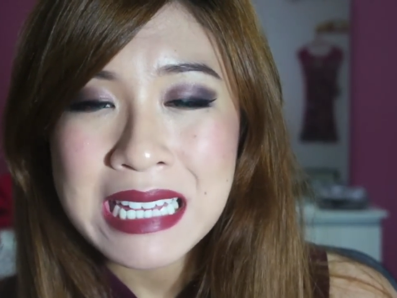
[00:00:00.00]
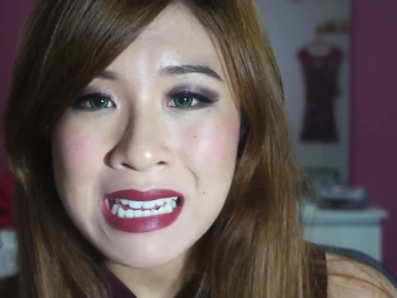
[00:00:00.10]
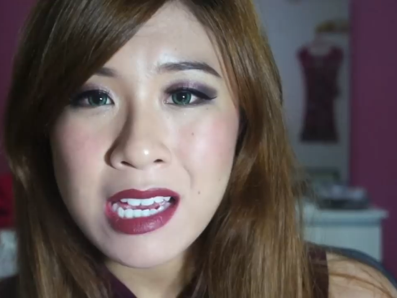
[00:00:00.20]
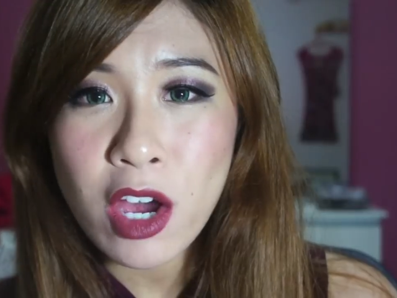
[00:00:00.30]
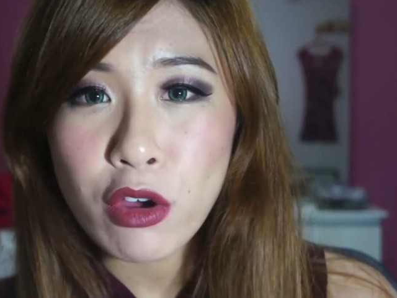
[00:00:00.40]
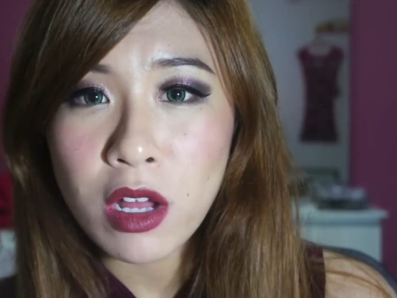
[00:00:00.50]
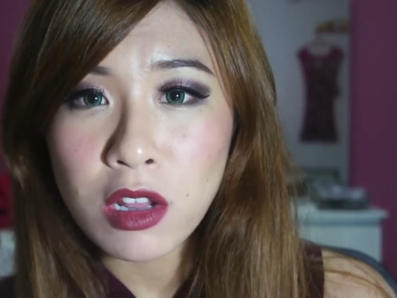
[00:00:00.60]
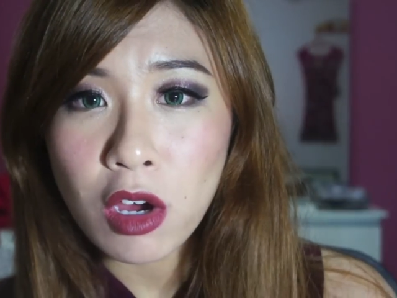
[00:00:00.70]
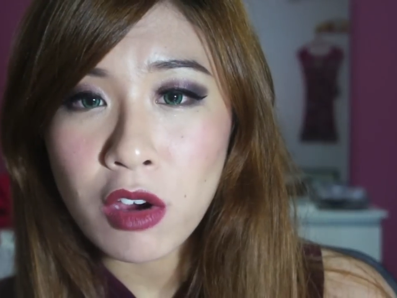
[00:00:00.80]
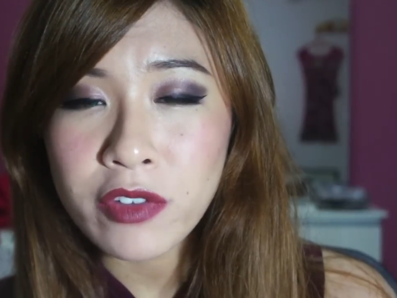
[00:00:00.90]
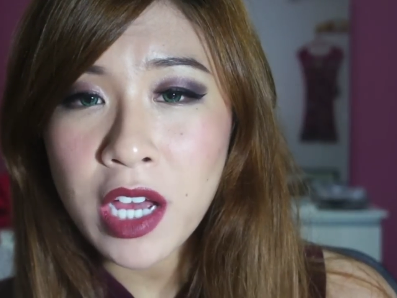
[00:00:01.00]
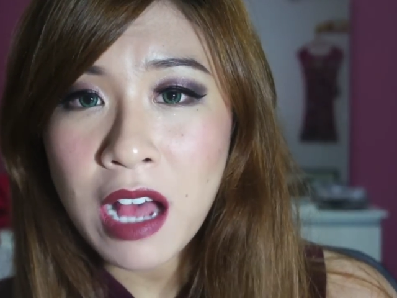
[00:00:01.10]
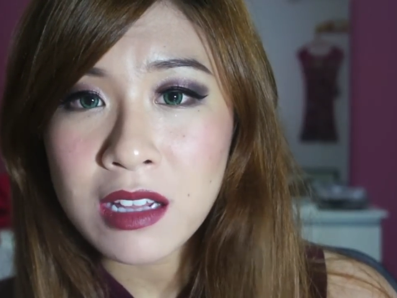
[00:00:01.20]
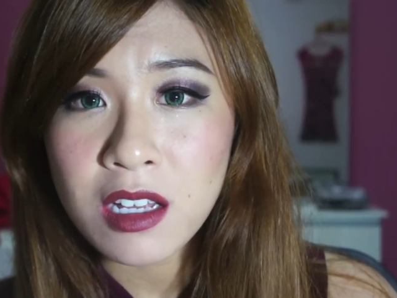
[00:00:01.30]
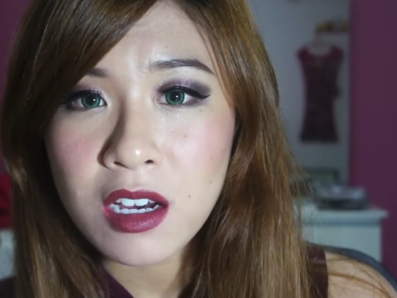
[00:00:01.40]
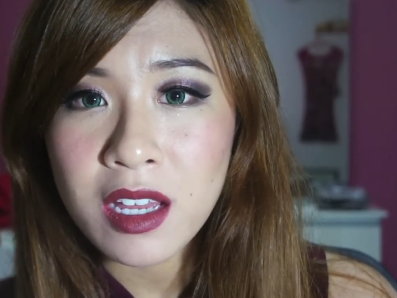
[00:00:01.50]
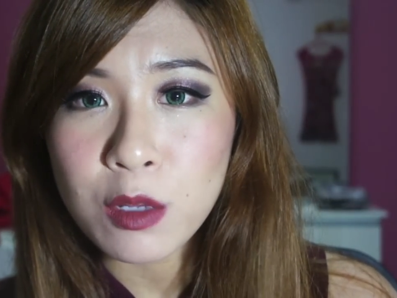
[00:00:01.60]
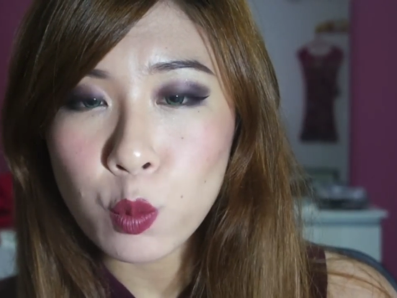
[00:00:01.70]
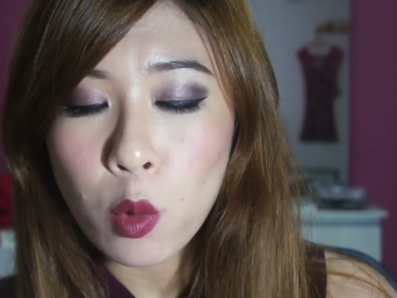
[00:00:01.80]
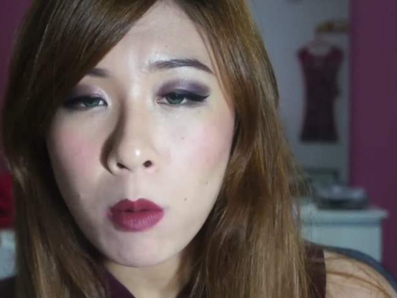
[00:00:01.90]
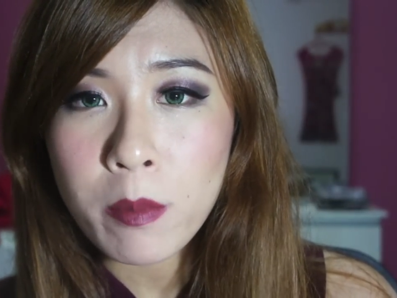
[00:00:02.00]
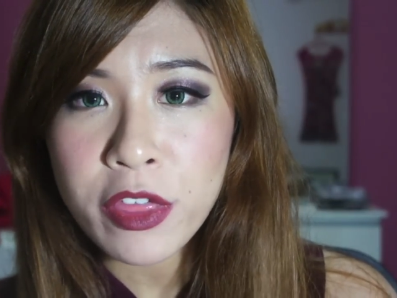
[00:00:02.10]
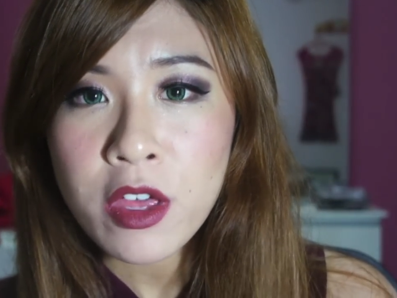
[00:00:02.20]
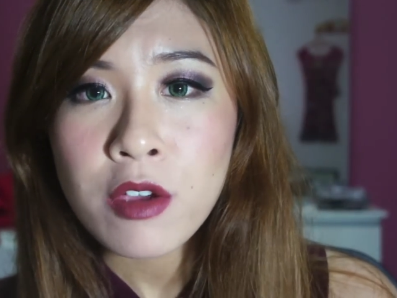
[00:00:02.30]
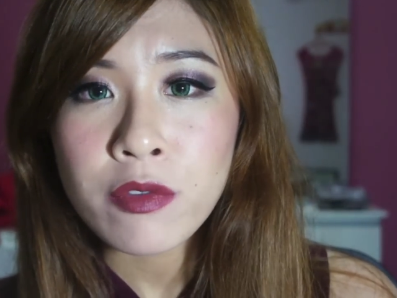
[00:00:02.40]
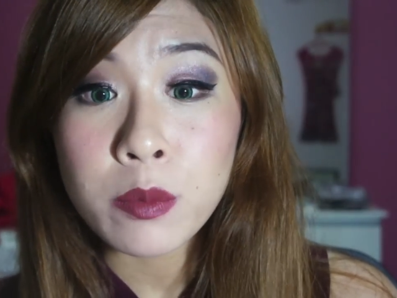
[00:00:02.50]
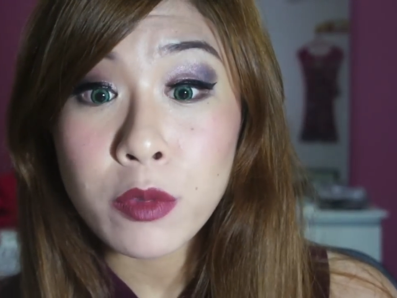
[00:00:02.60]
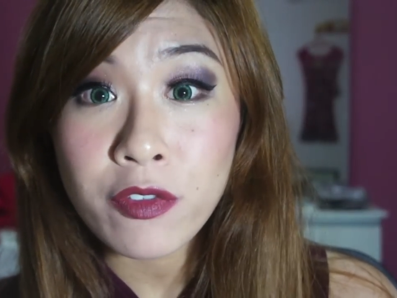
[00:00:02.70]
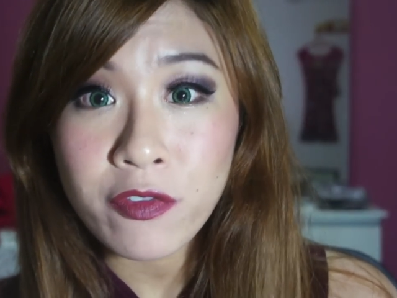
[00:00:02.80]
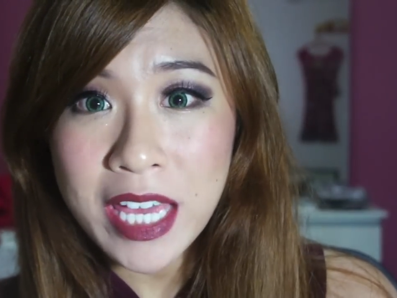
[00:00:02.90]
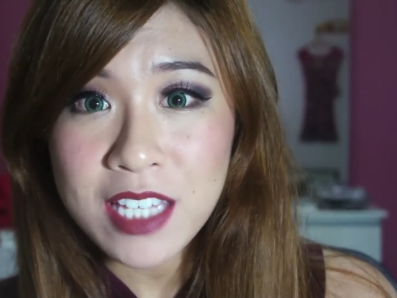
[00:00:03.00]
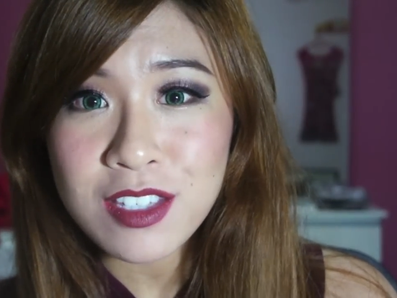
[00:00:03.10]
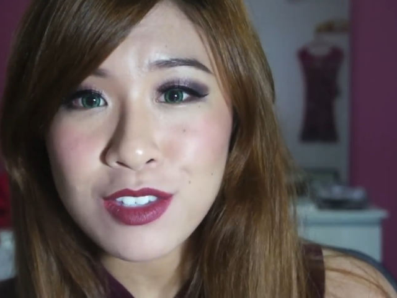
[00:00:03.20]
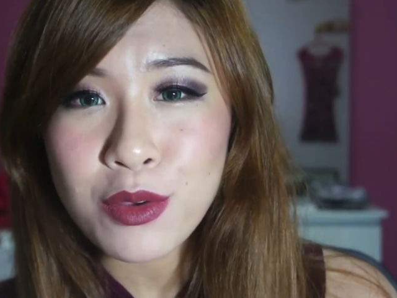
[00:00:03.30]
take out a lot of color and warmth from your face.